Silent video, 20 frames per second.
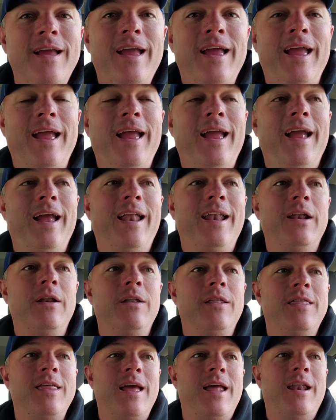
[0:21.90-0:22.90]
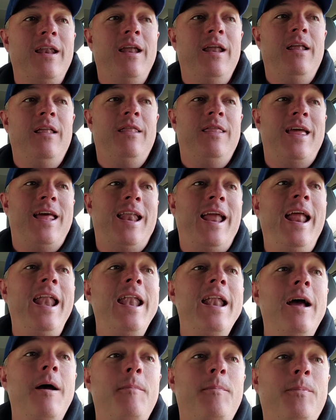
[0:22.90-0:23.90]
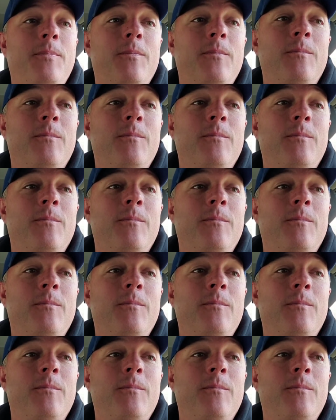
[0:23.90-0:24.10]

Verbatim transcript: and that that end up